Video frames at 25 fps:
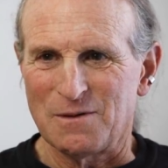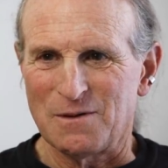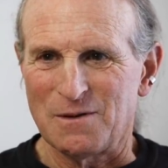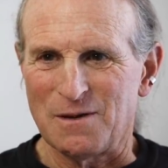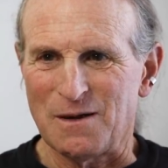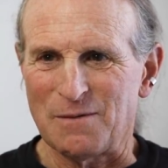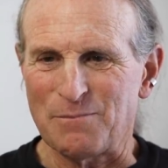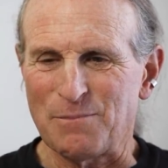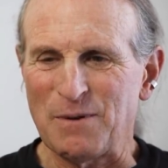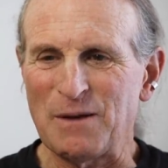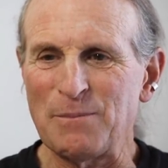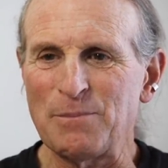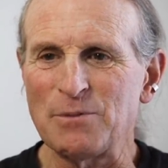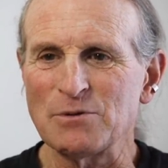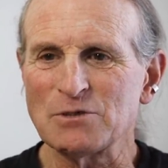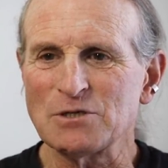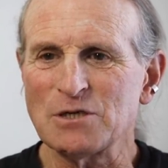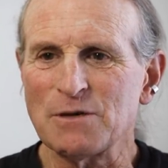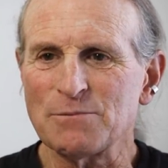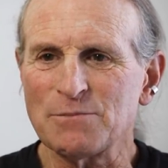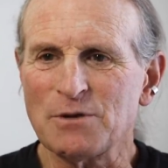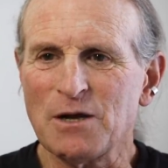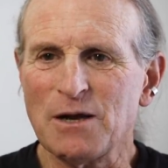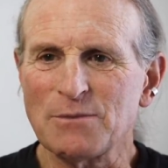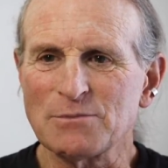And people
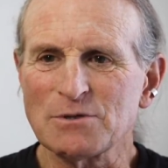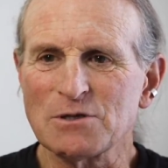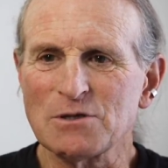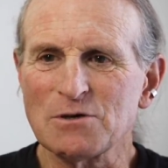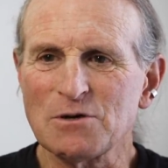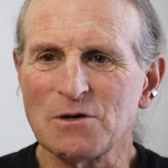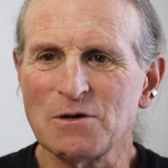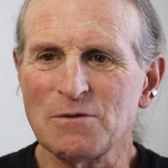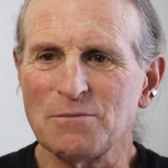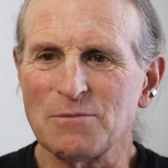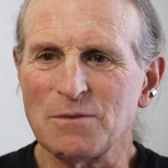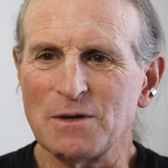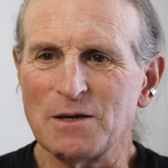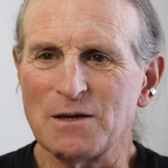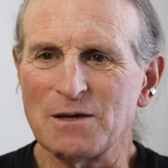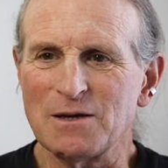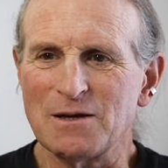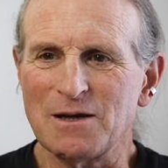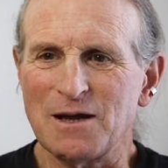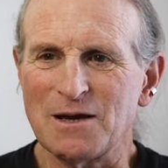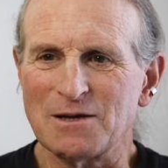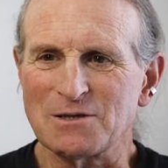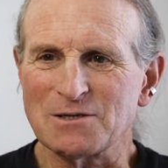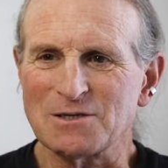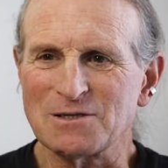sometimes look at me
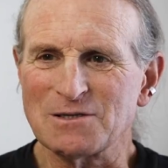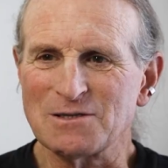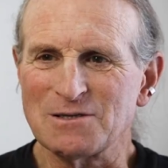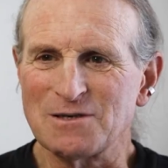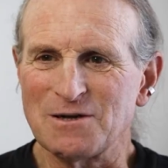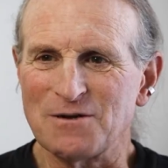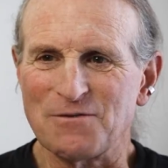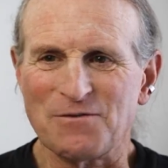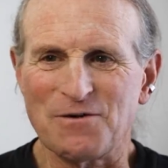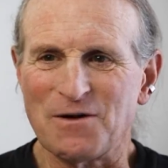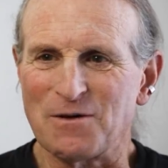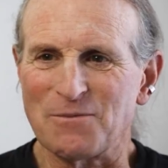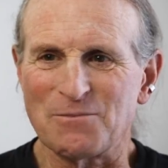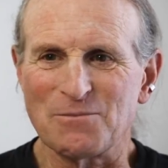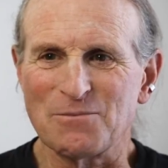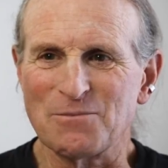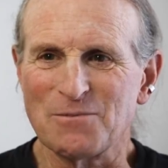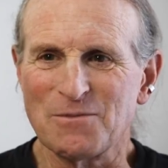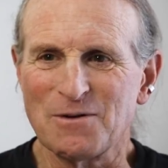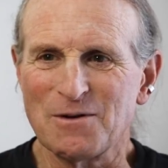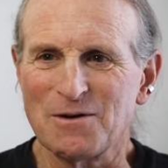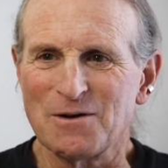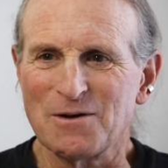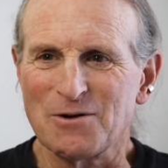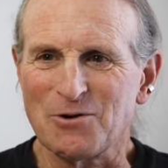as if I'm
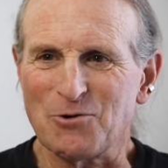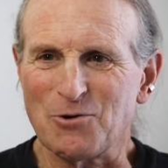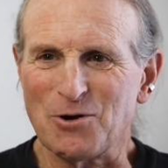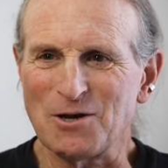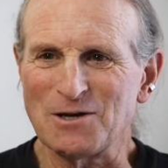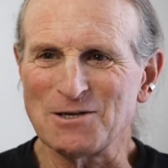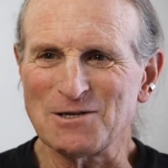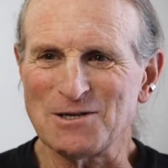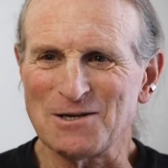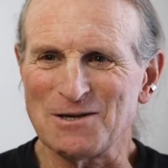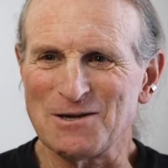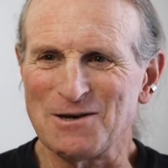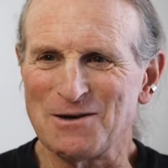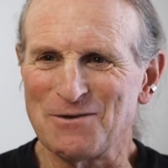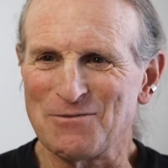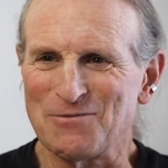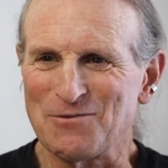crazy.